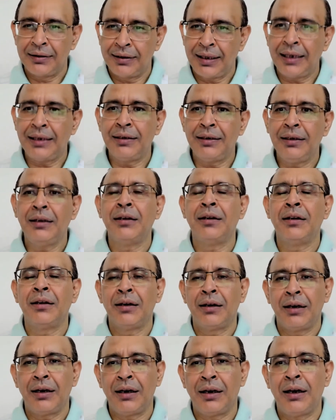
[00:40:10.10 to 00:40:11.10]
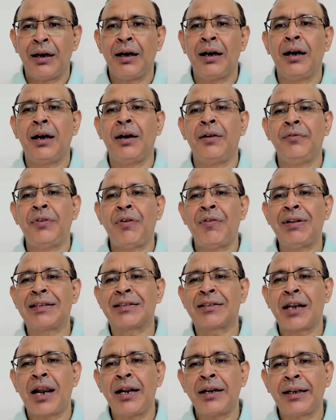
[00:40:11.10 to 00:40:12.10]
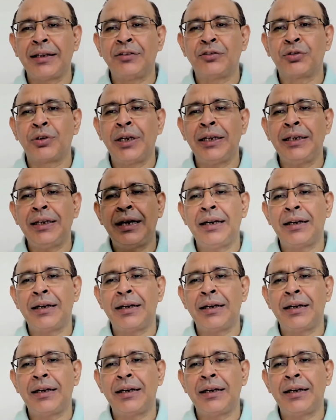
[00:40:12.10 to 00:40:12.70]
then We will start insulin,